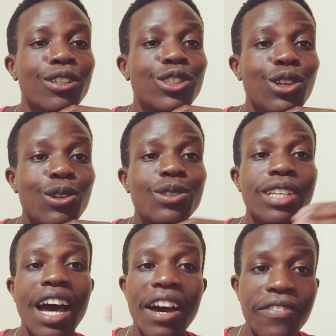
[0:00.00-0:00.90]

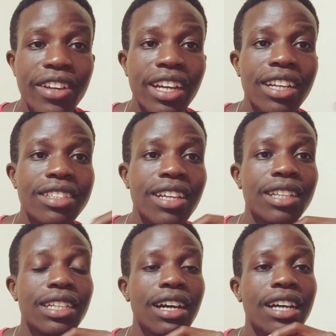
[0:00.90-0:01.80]
shows Africans
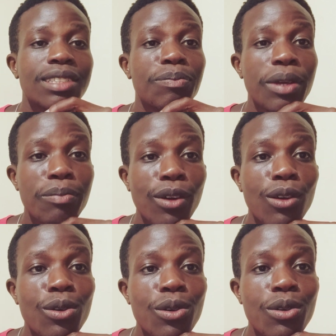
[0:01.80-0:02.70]
as people
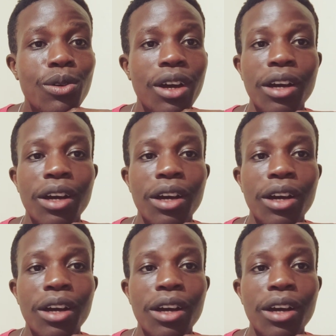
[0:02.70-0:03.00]
who